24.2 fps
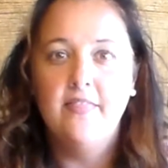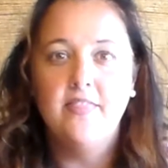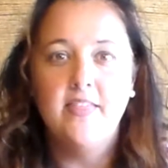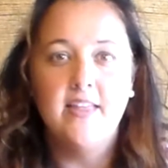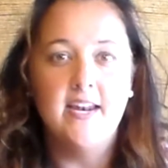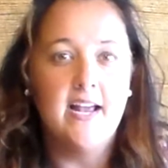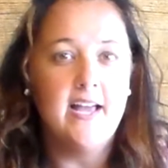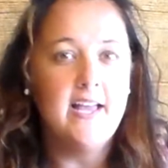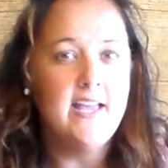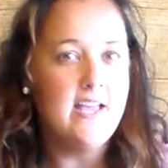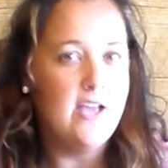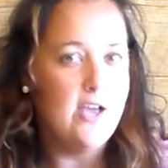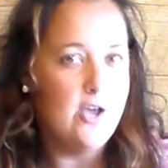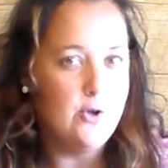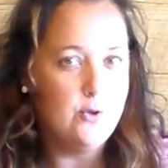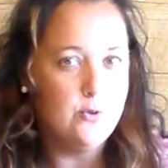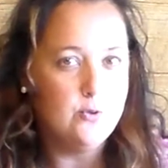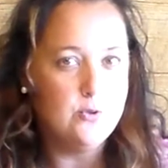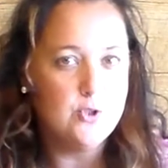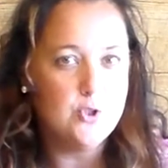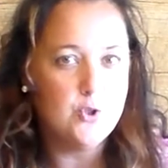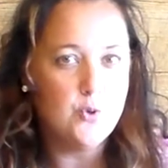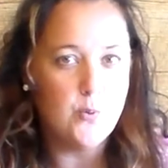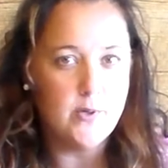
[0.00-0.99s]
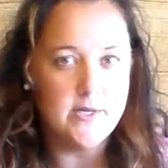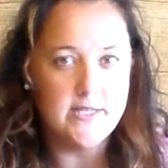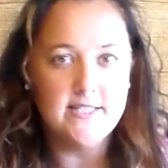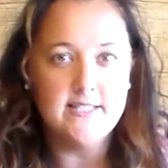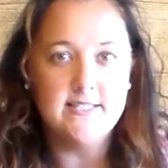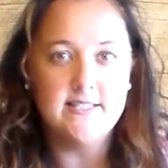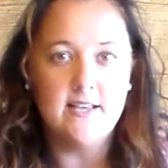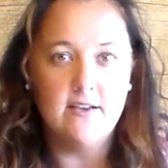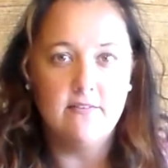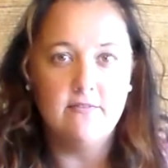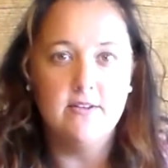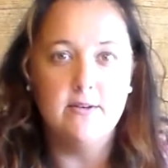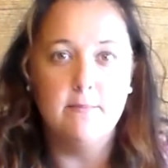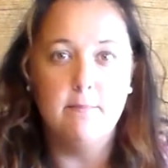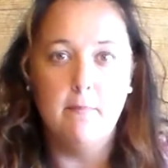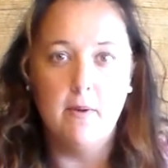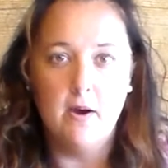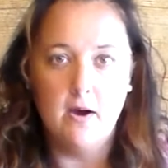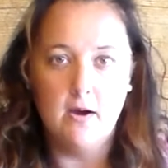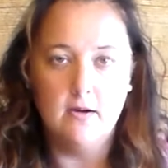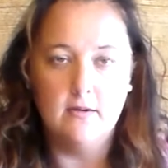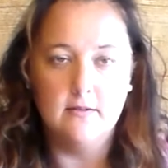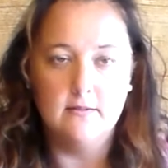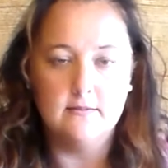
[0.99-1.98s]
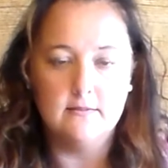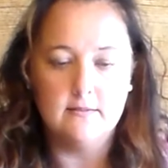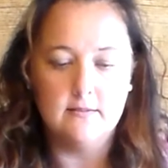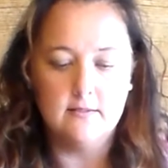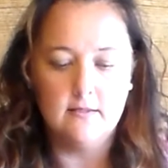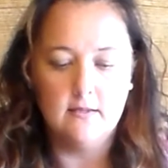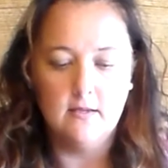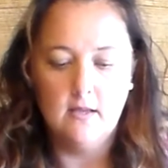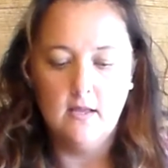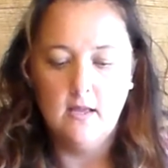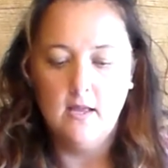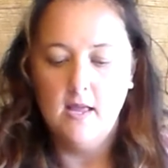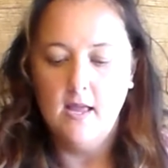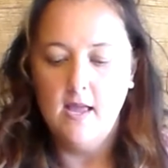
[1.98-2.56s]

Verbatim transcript: that I own 27 mugs.